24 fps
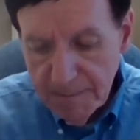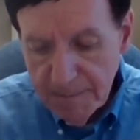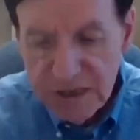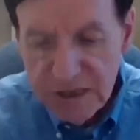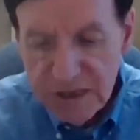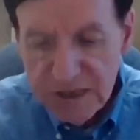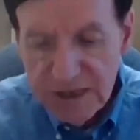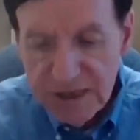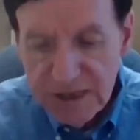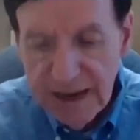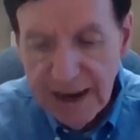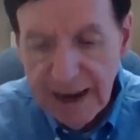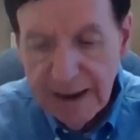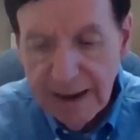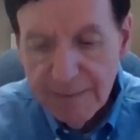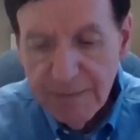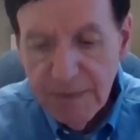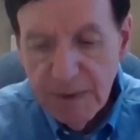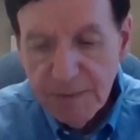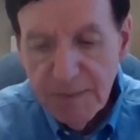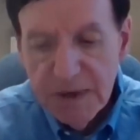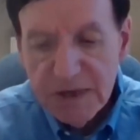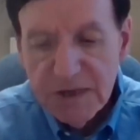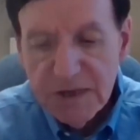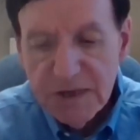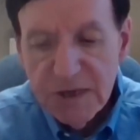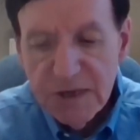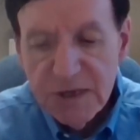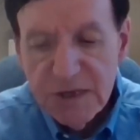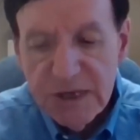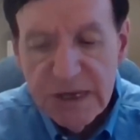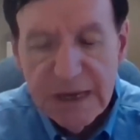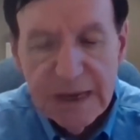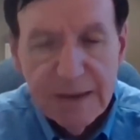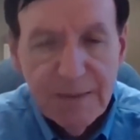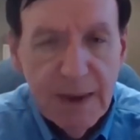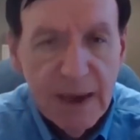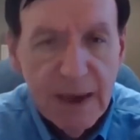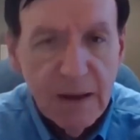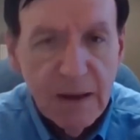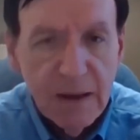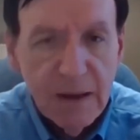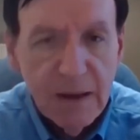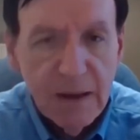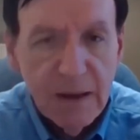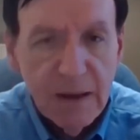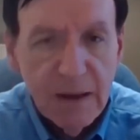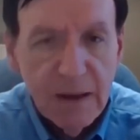we call it the BEC scam, the
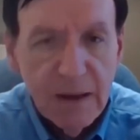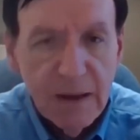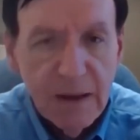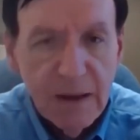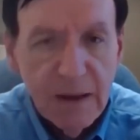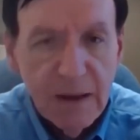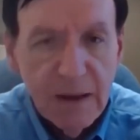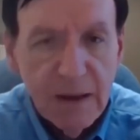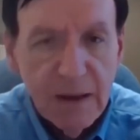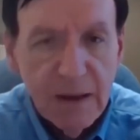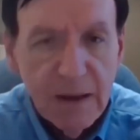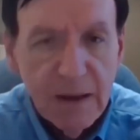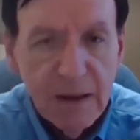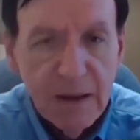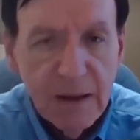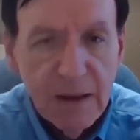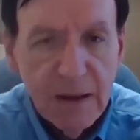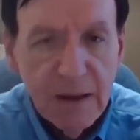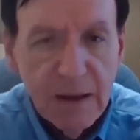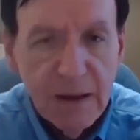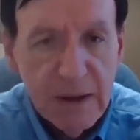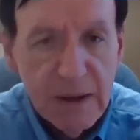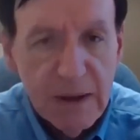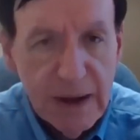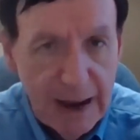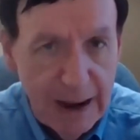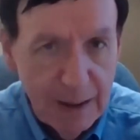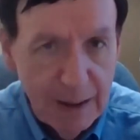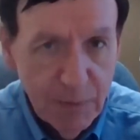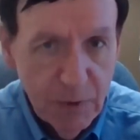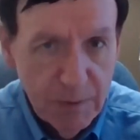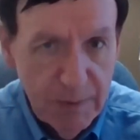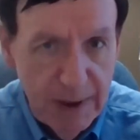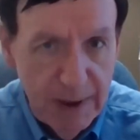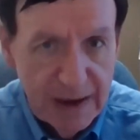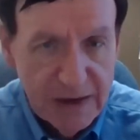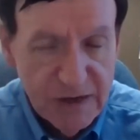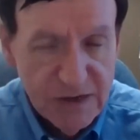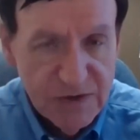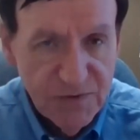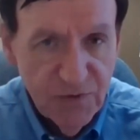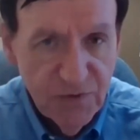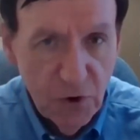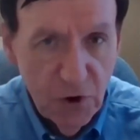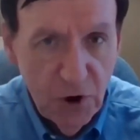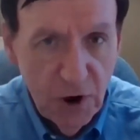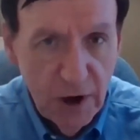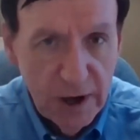business email
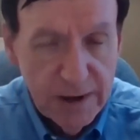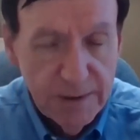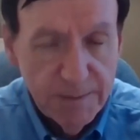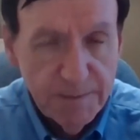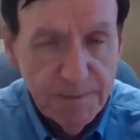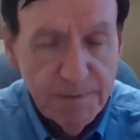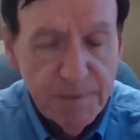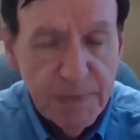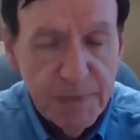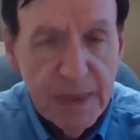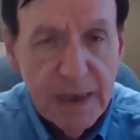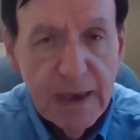compromise fraud.